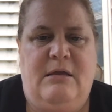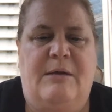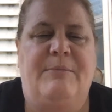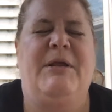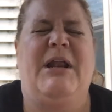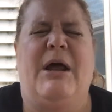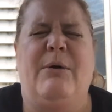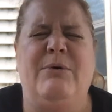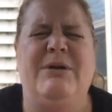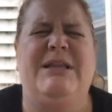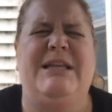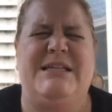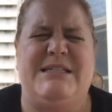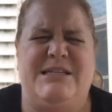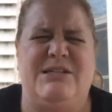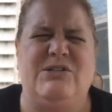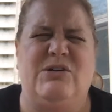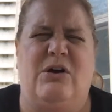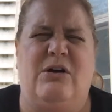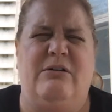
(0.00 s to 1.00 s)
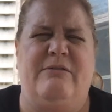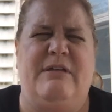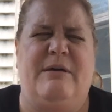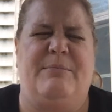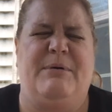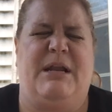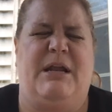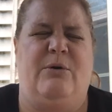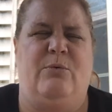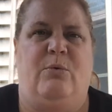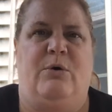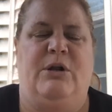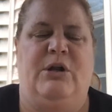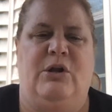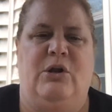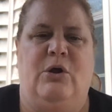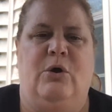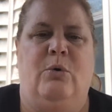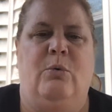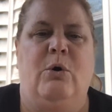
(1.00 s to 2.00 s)
I mean, I would listen to all of that, but I'd want to
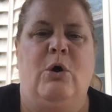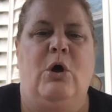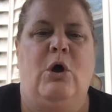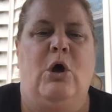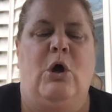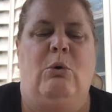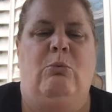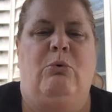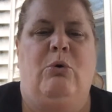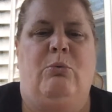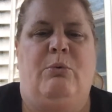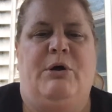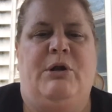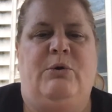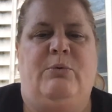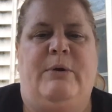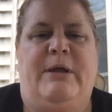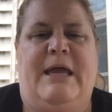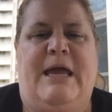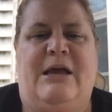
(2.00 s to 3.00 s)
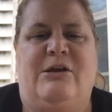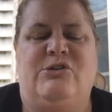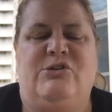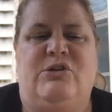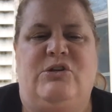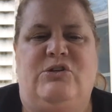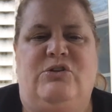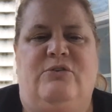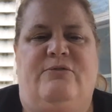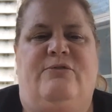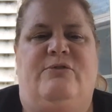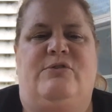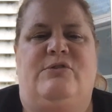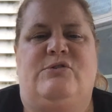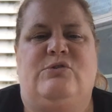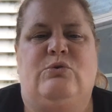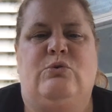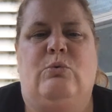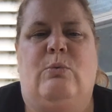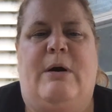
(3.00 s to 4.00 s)
know, well, what do we actually do for the
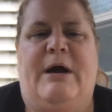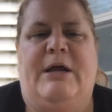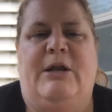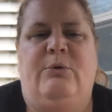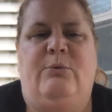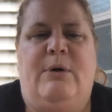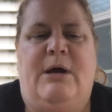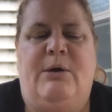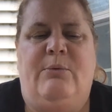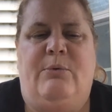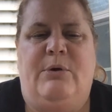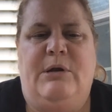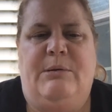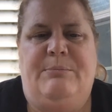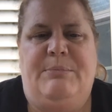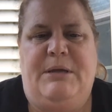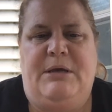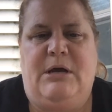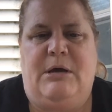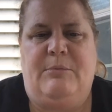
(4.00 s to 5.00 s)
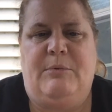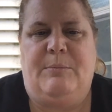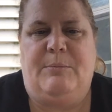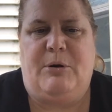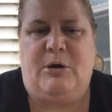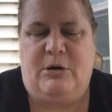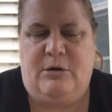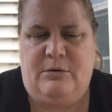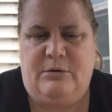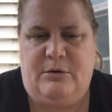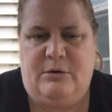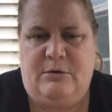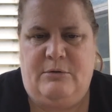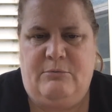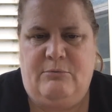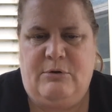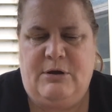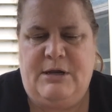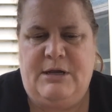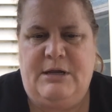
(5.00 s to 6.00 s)
school? Why do I want to become a partner,
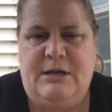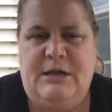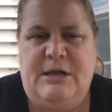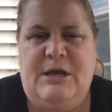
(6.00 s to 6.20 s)
right?